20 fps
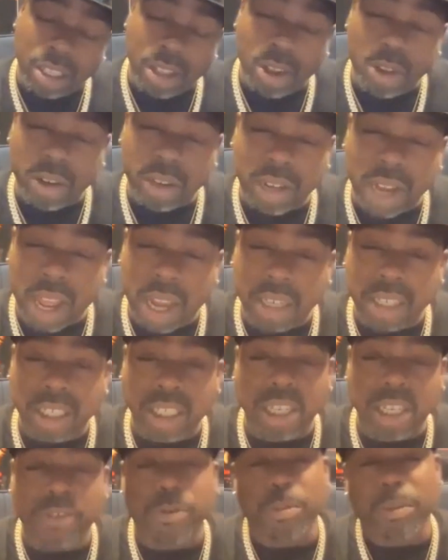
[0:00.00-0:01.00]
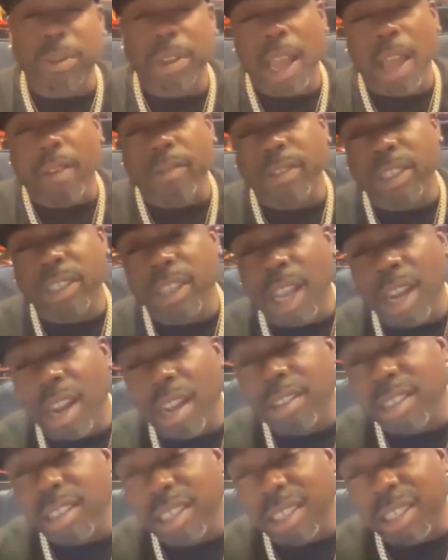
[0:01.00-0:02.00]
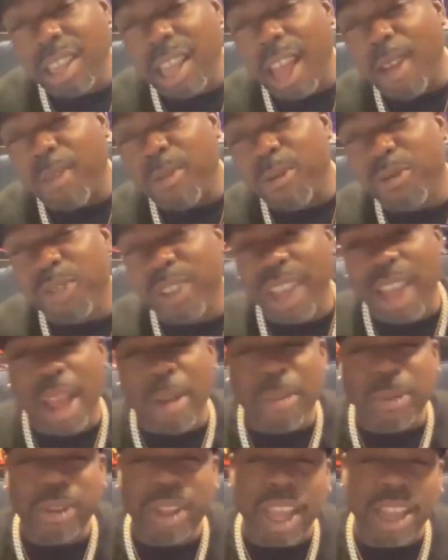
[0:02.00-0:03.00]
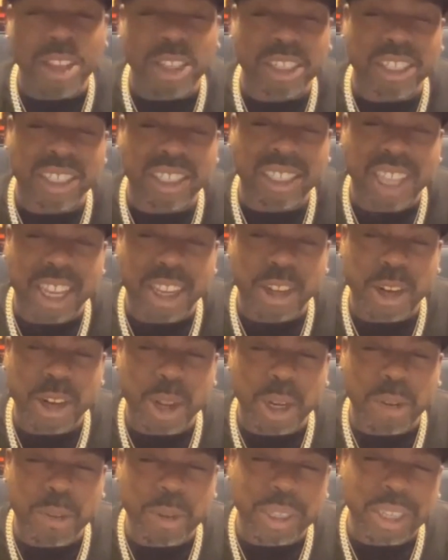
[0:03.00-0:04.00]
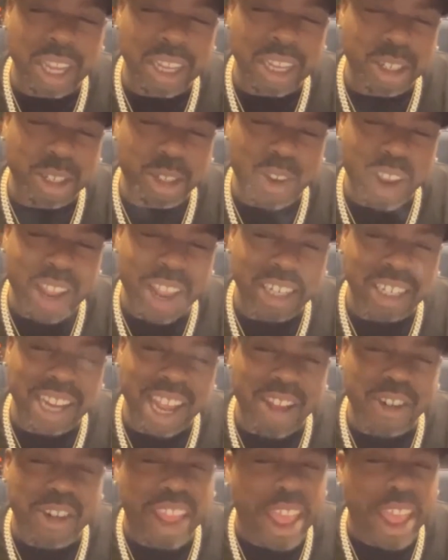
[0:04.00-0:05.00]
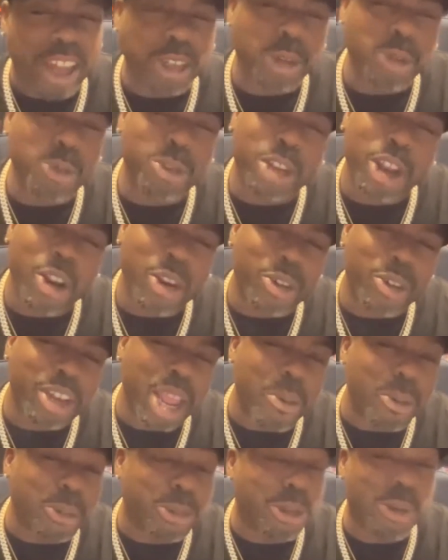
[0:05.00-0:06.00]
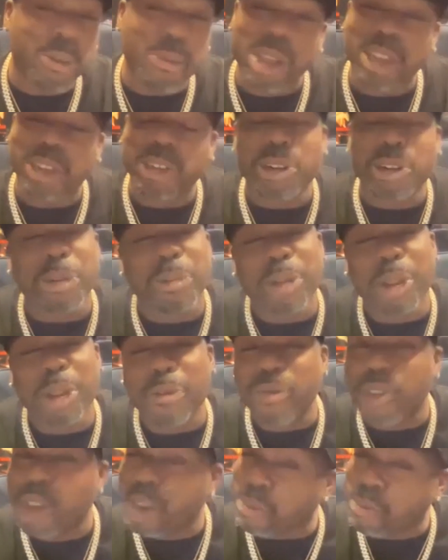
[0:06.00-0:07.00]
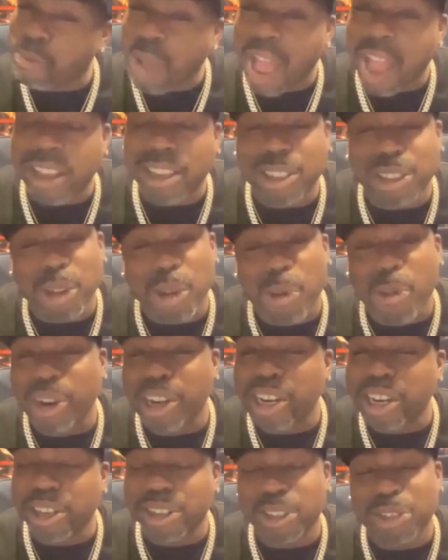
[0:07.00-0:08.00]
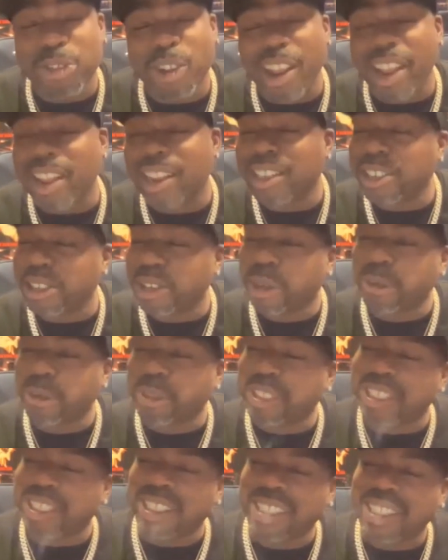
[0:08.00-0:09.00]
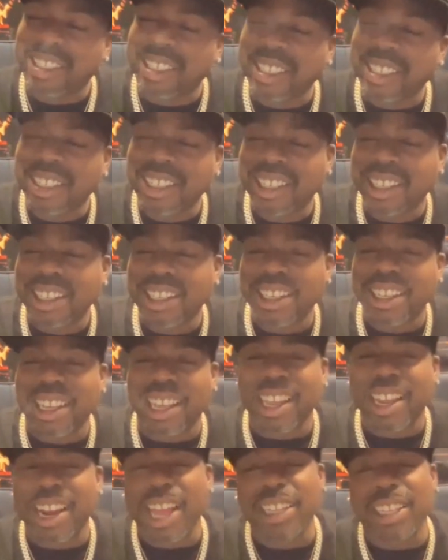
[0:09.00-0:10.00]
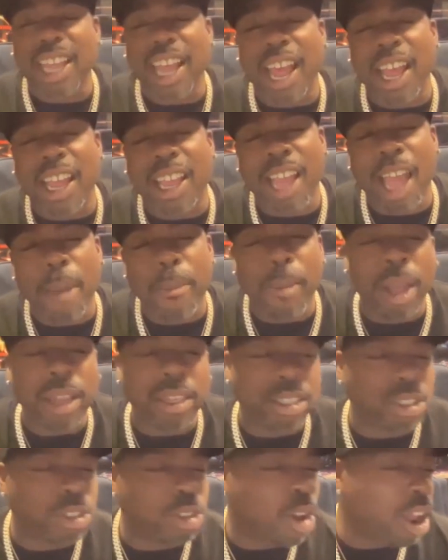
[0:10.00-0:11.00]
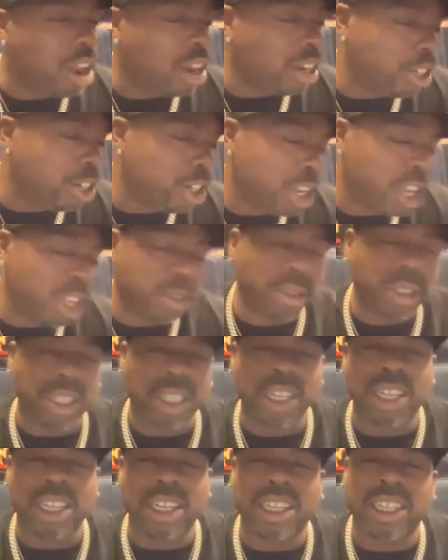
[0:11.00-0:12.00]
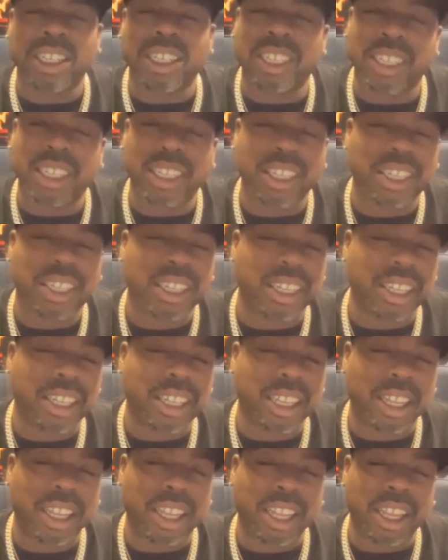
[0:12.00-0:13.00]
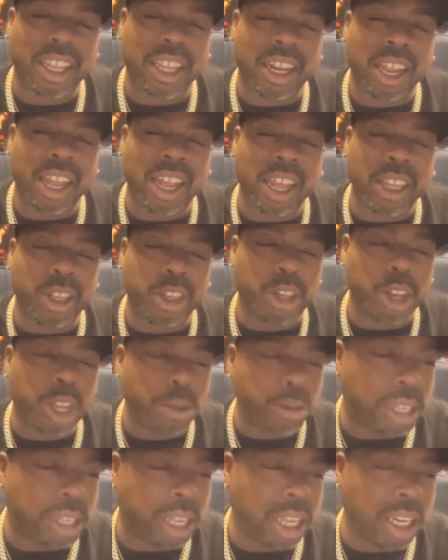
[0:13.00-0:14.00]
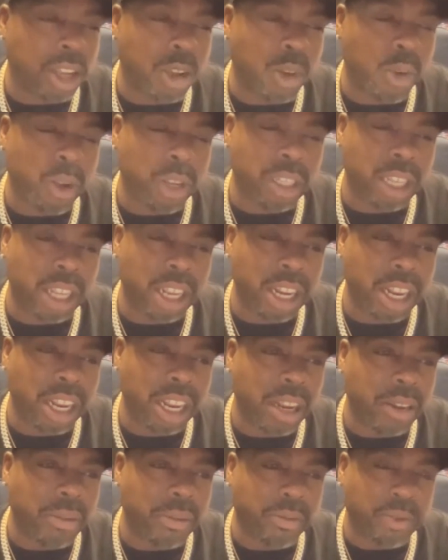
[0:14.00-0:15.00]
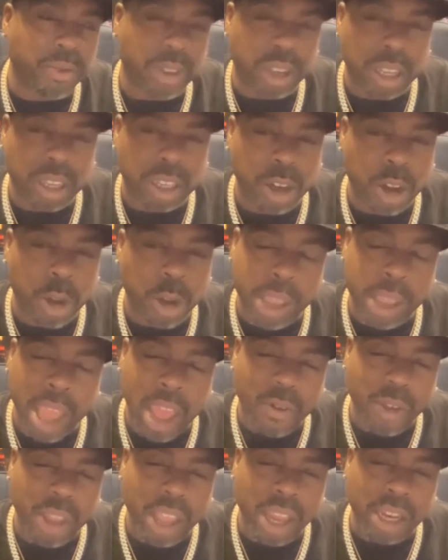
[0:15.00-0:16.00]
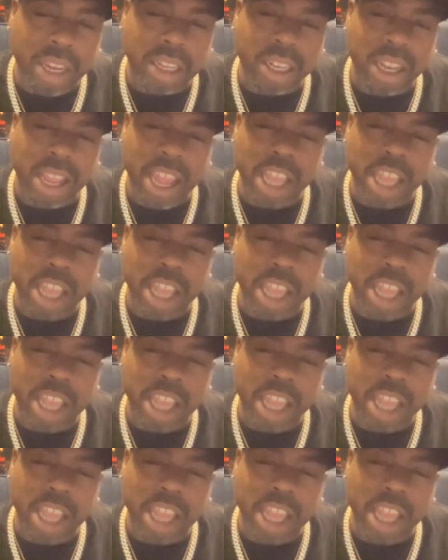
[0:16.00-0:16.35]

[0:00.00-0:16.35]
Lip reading: I stole a lot of shit from Calvin. Shout out to the Calvin VIP. I used to say, you know, let me take the trash out and have two turntables and a mixture in the motherfucking box, throwing it in the trash, you know what I'm saying? And that's how I got my start, you know what I'm saying? And you saying, going to there, and, you know, Calvin had the